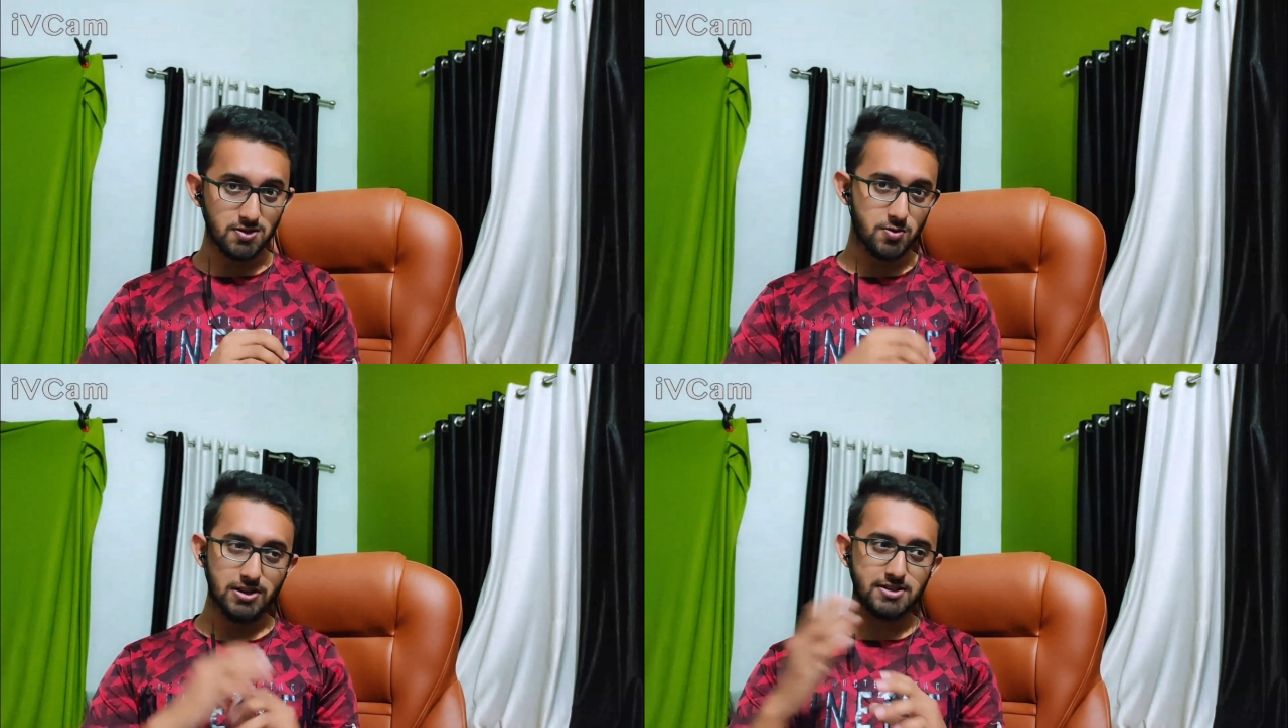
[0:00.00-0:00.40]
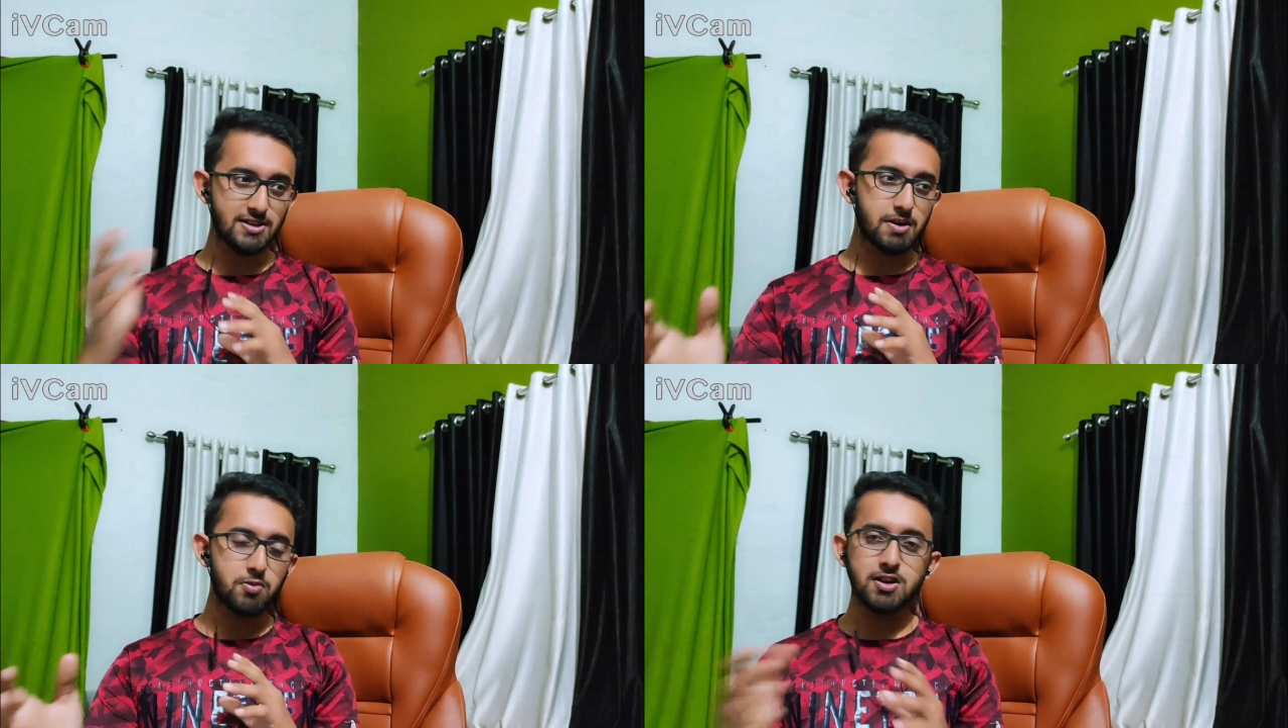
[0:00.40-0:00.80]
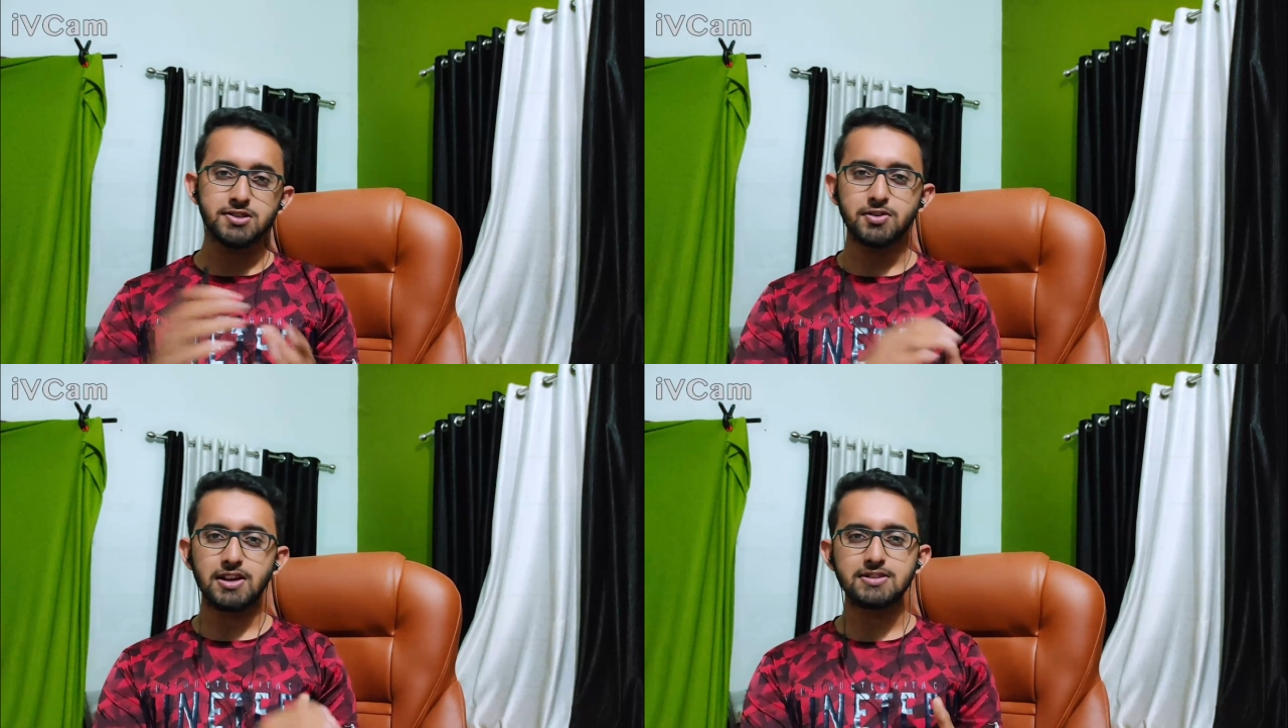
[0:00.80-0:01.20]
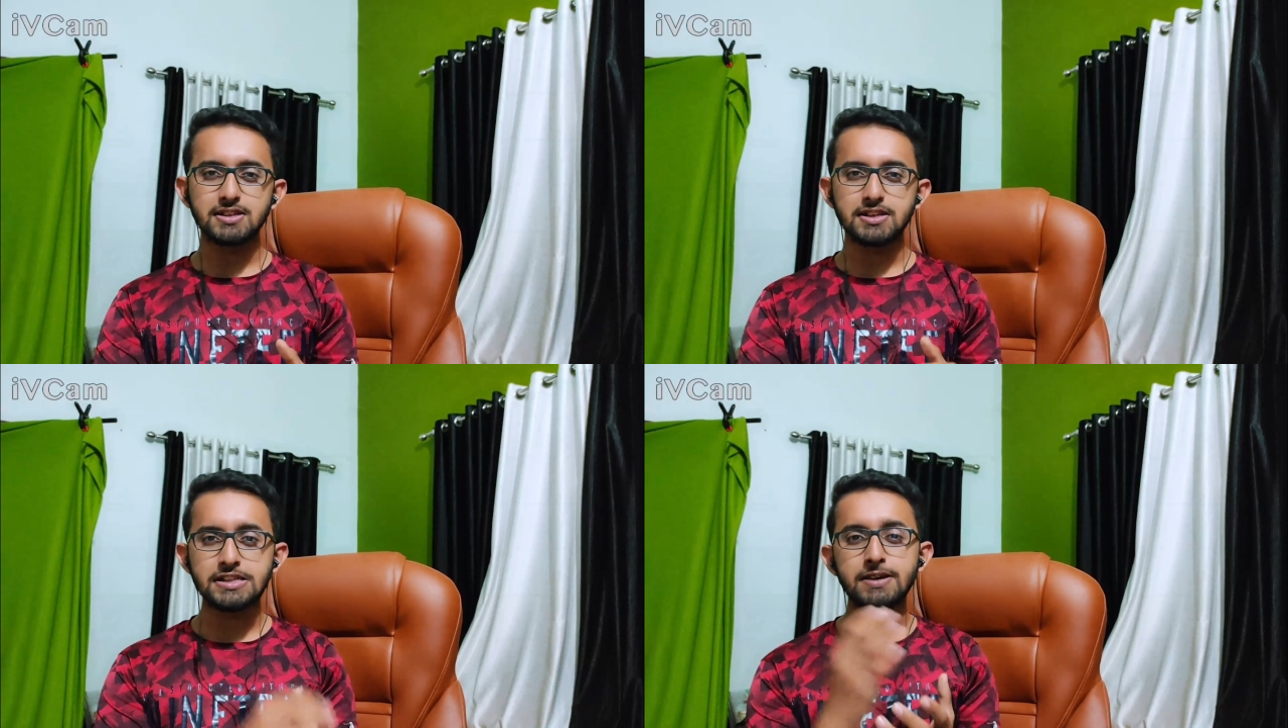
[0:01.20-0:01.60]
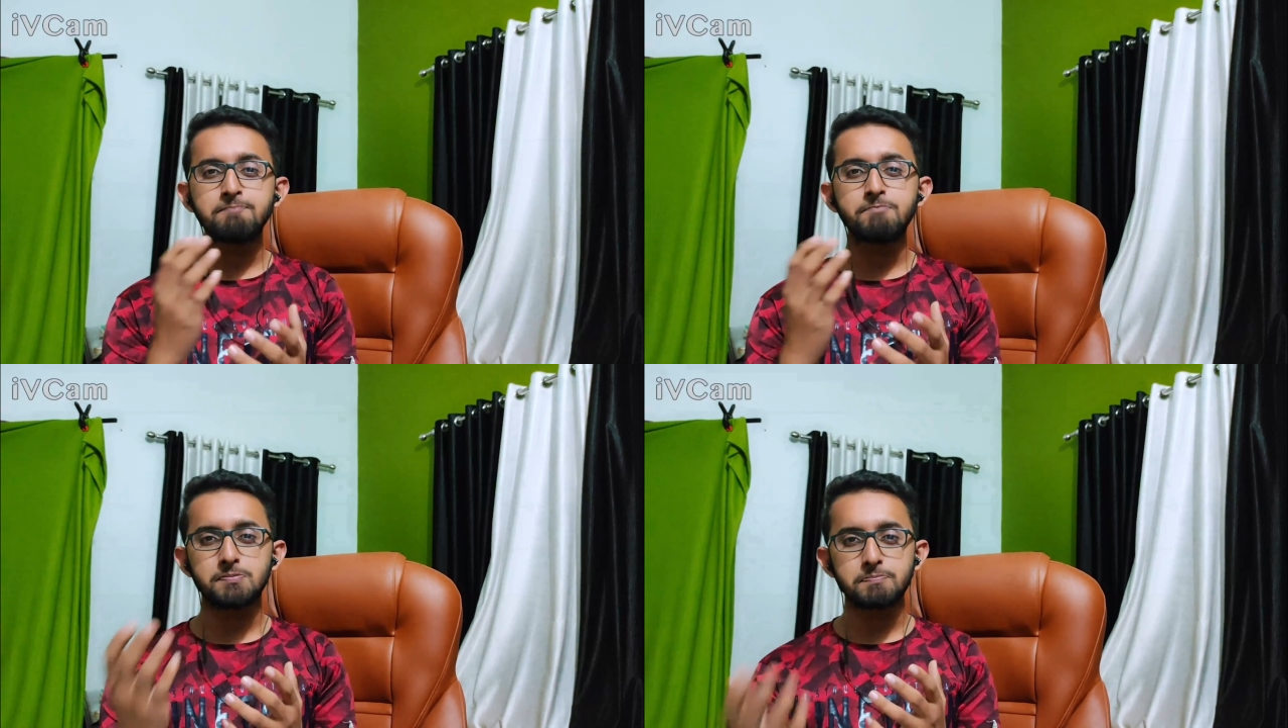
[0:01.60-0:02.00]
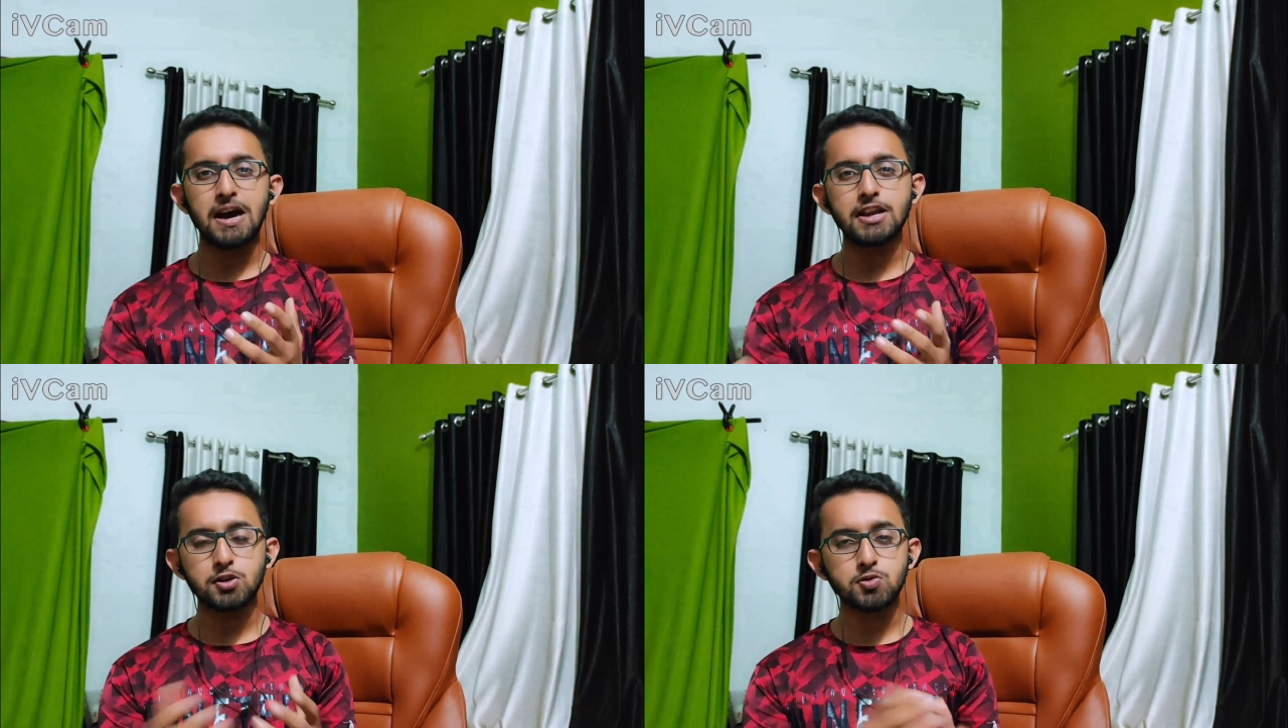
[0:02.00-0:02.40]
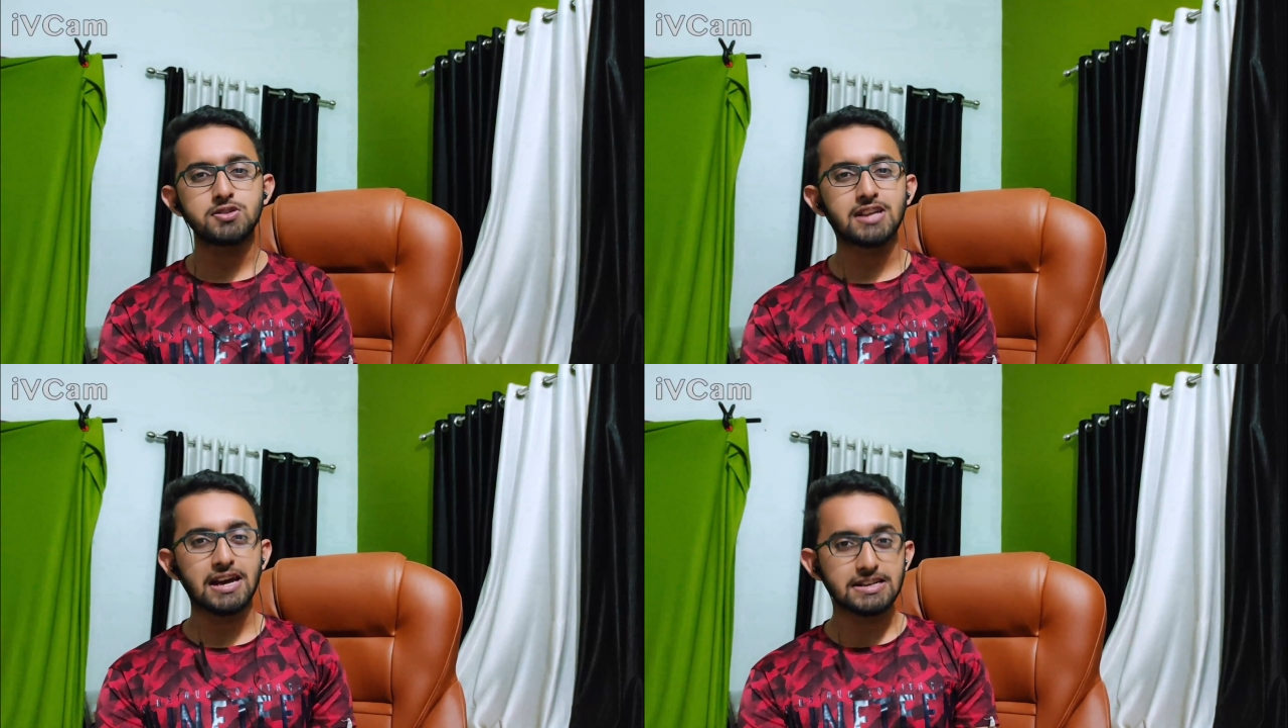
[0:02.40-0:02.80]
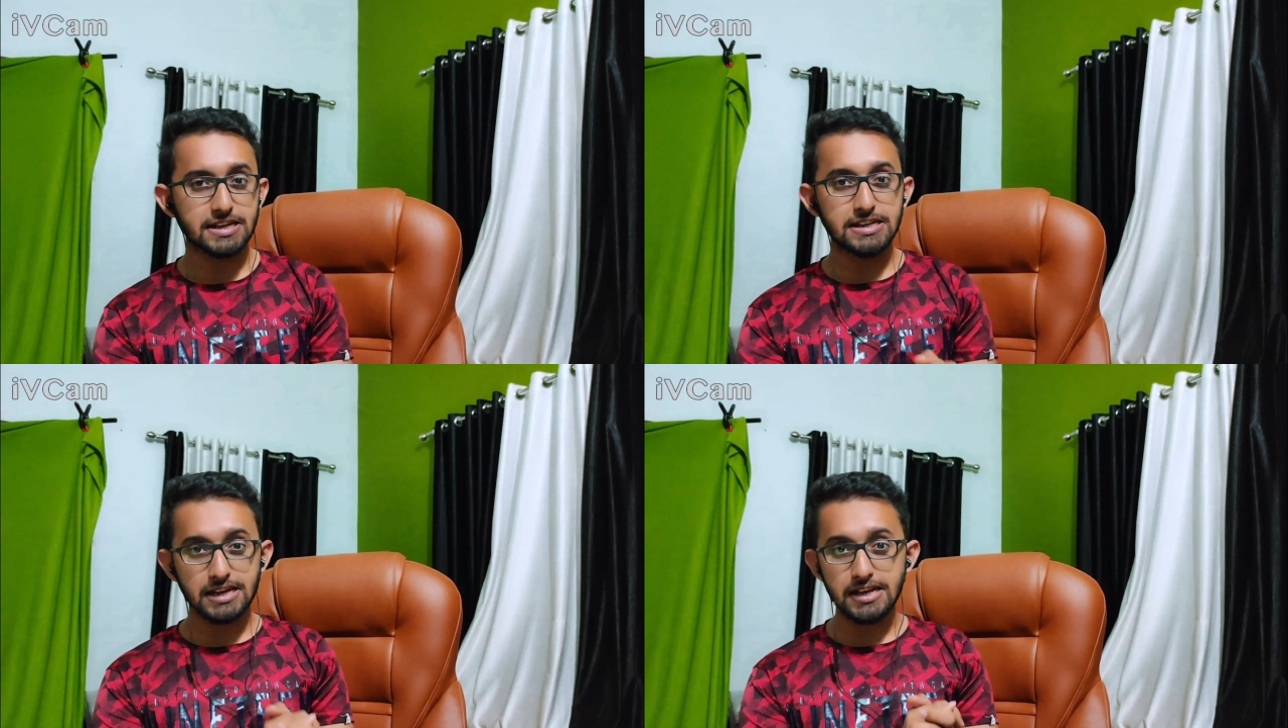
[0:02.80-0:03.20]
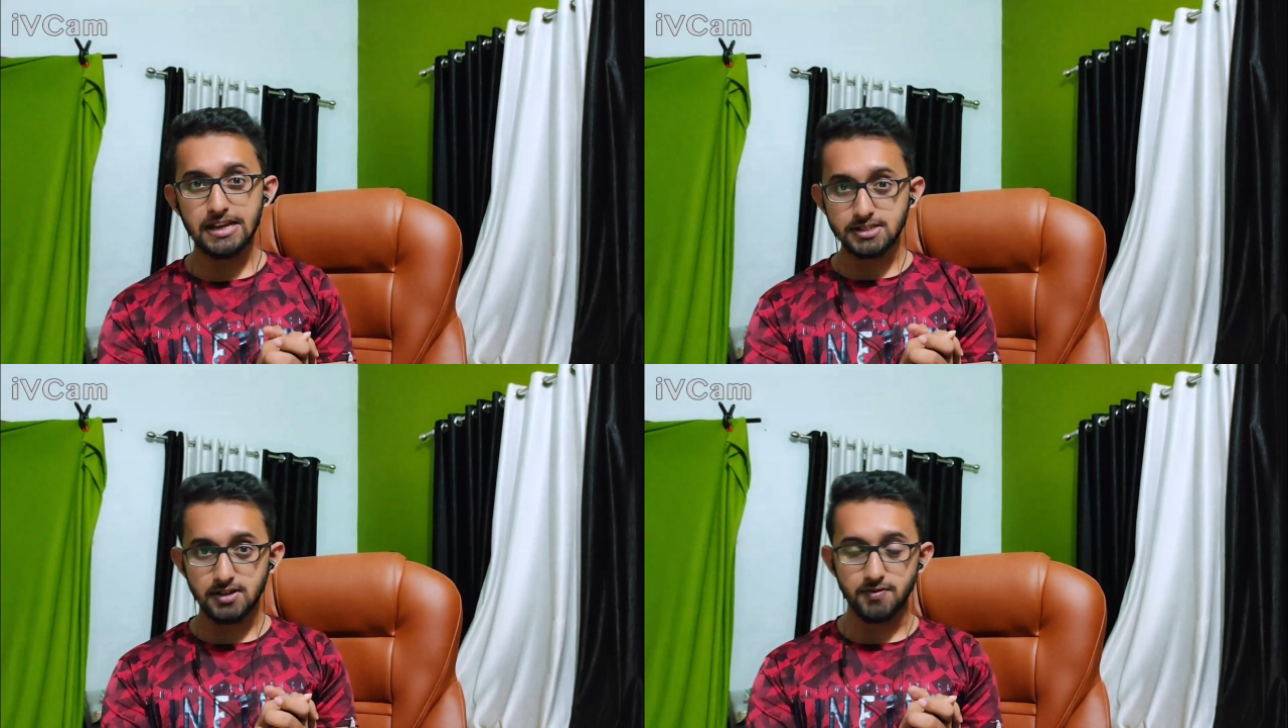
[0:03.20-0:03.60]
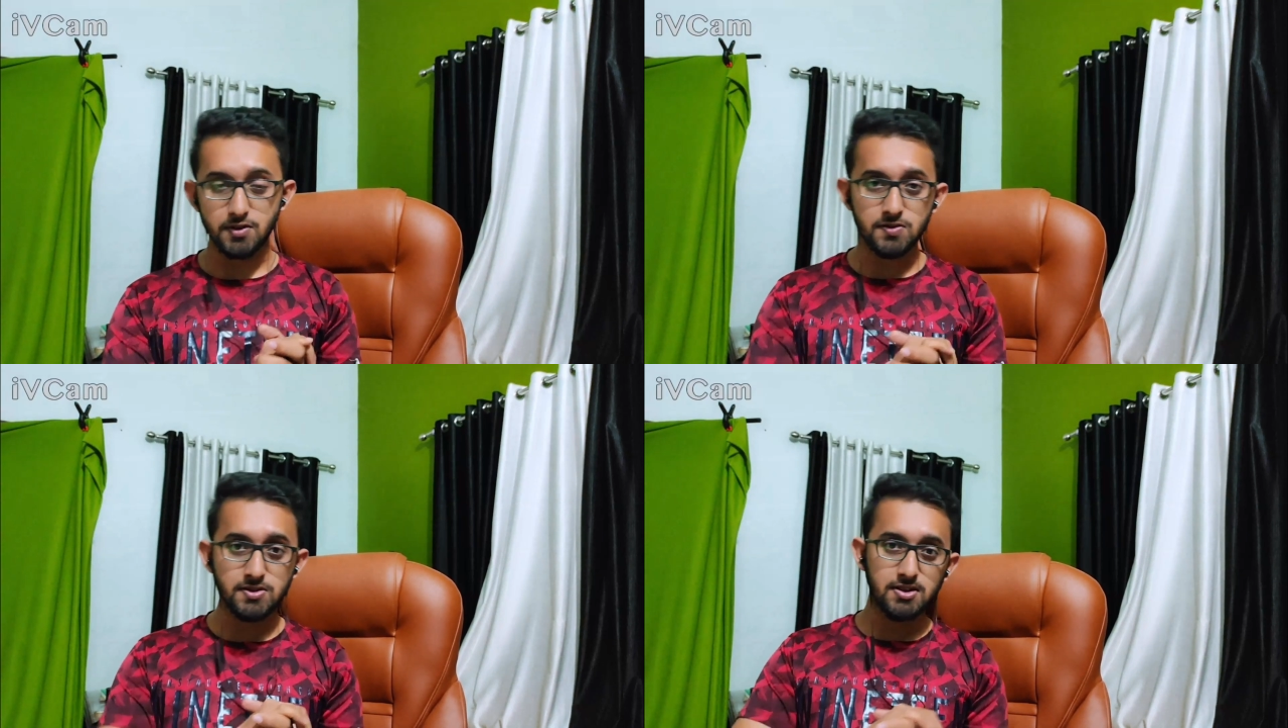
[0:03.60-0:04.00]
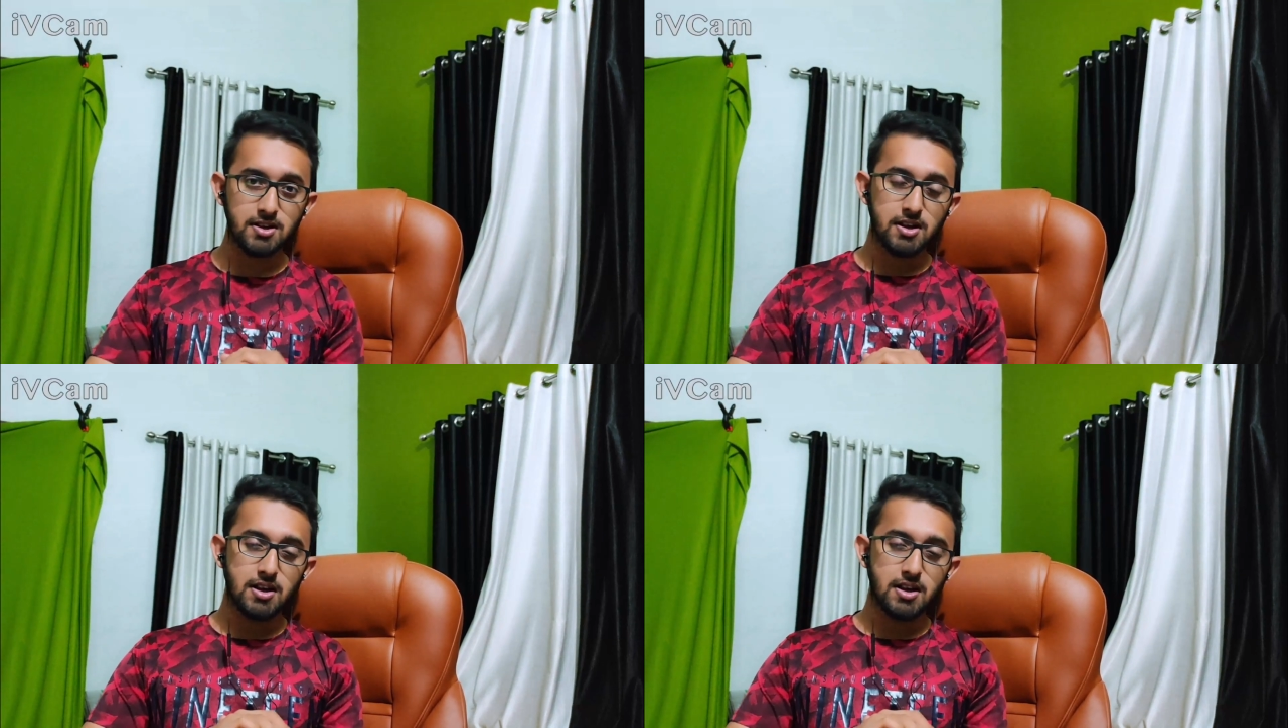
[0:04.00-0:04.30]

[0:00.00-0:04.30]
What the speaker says: So in simple words, you can say that they prepare you to crack technical interviews,